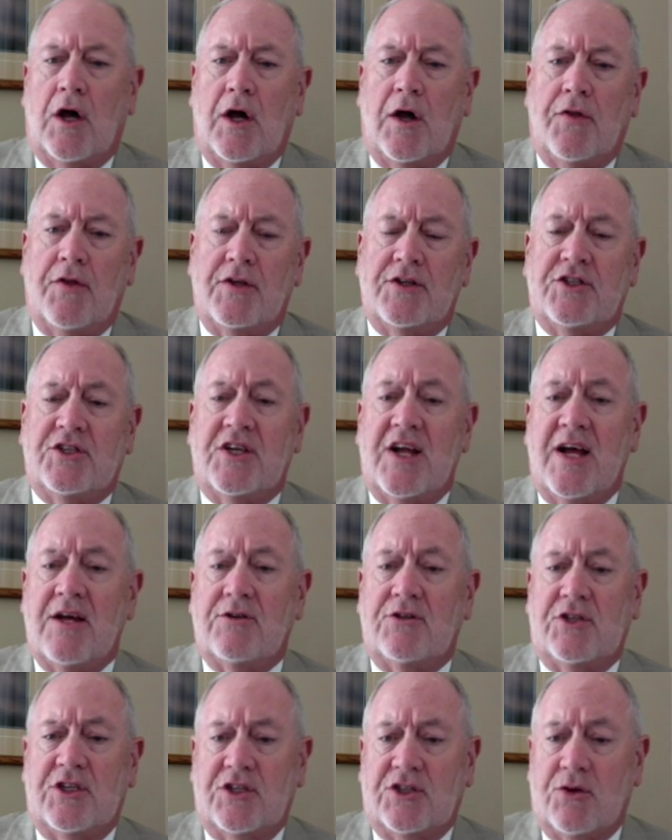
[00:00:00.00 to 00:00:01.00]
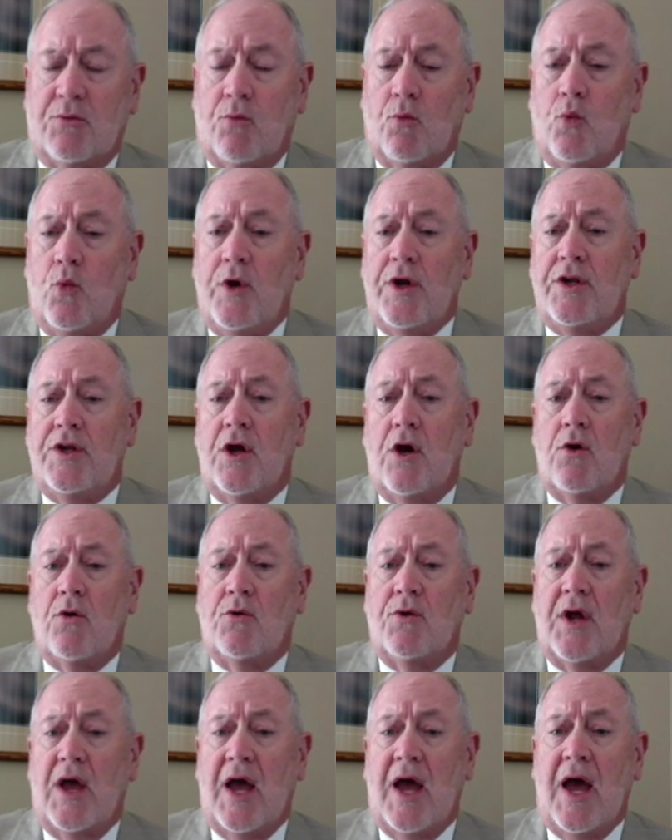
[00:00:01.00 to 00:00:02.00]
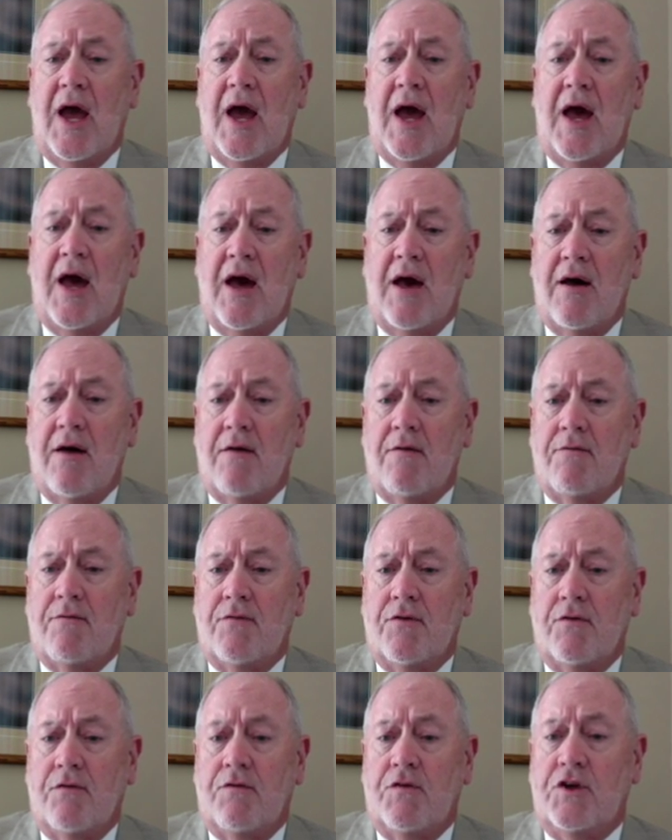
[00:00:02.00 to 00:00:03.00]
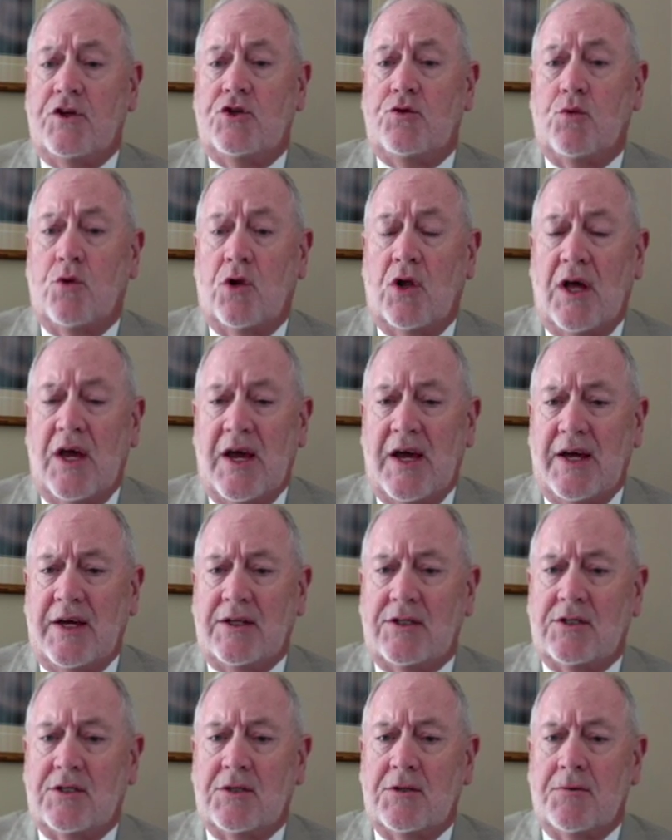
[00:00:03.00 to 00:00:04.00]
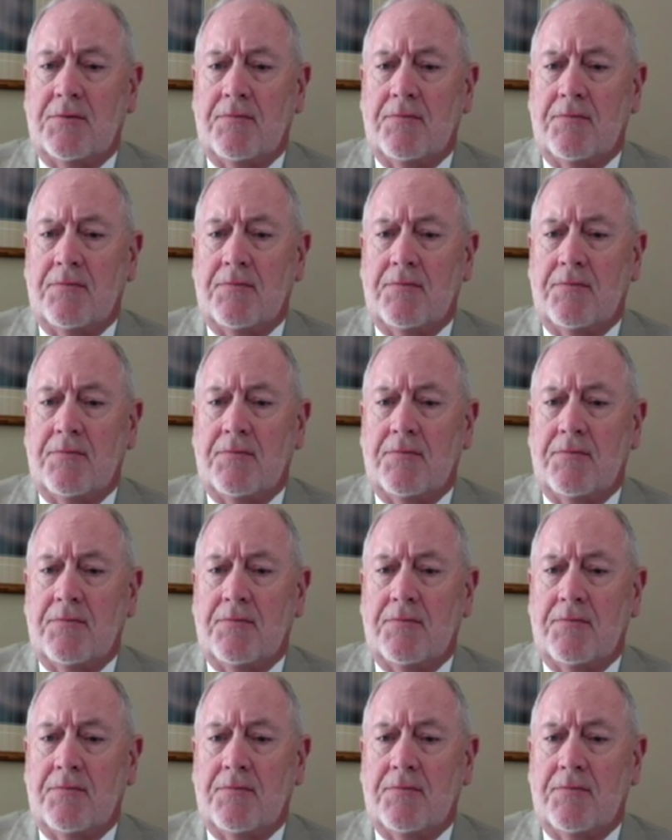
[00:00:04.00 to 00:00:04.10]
the sound system, we don't have the visual aids,